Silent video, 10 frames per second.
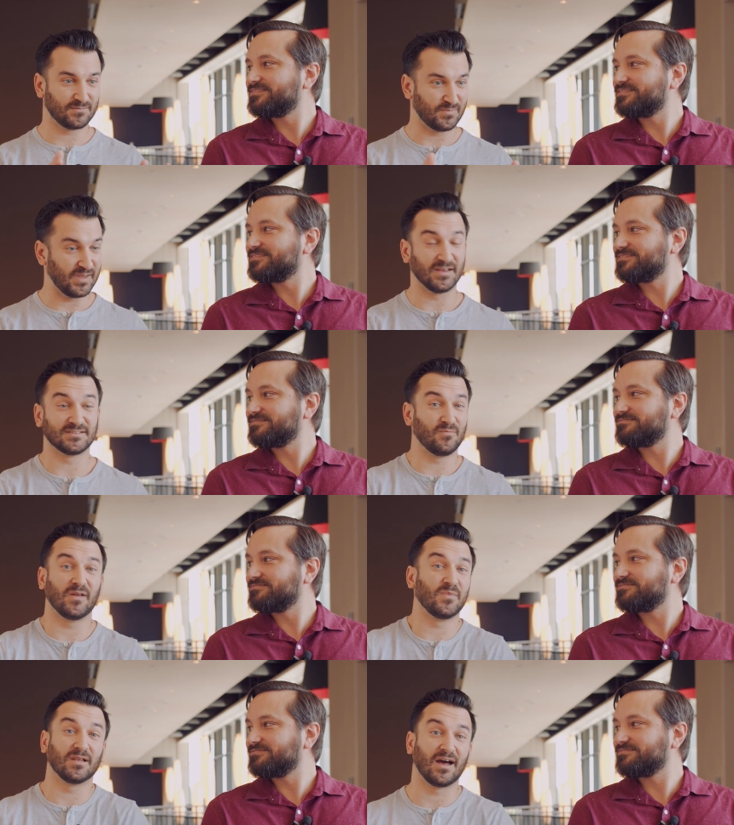Speaker 1: because it
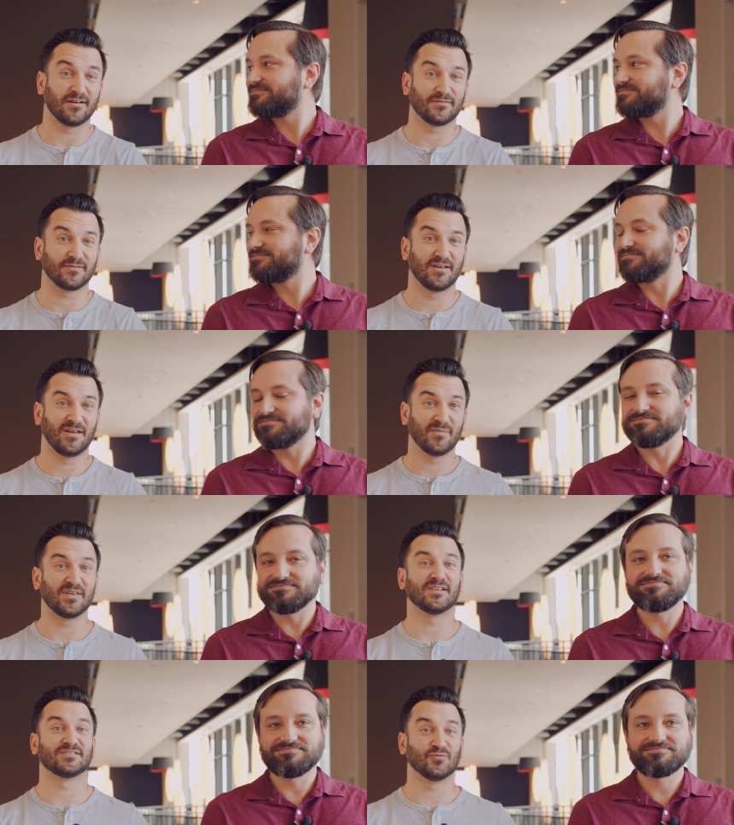made me laugh,
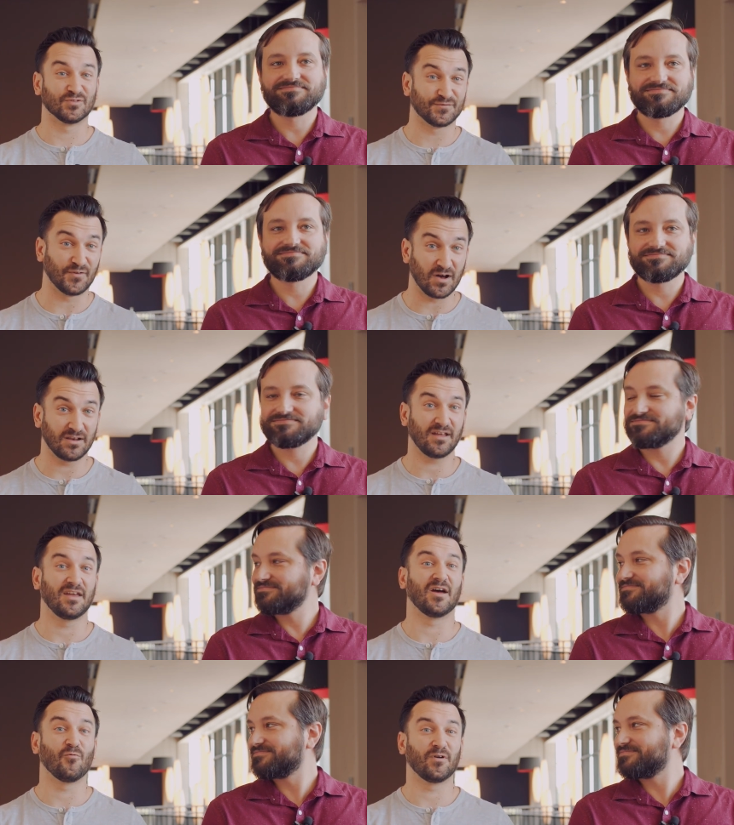because it was fun
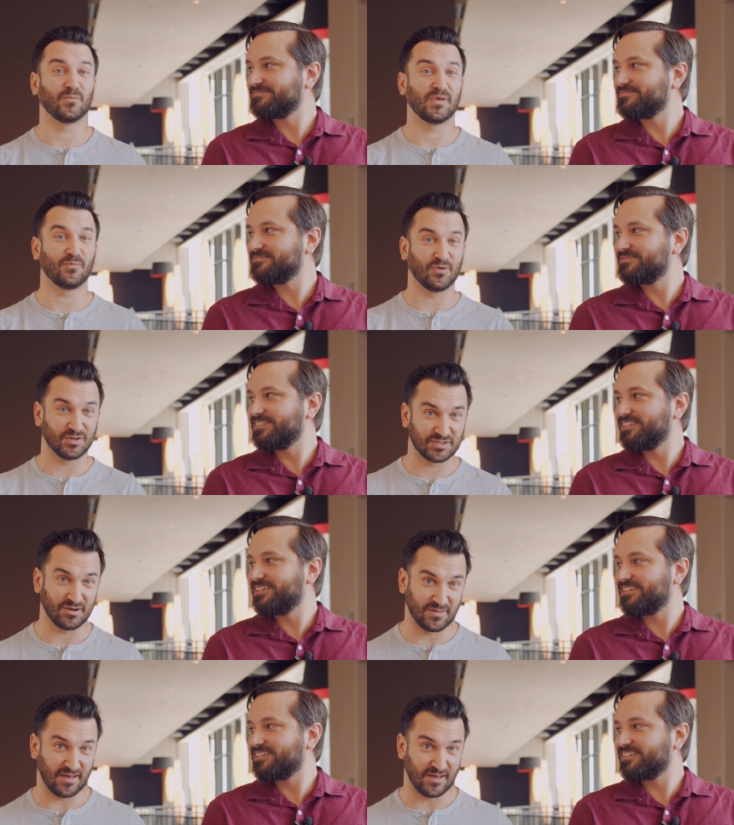and I wanted people to share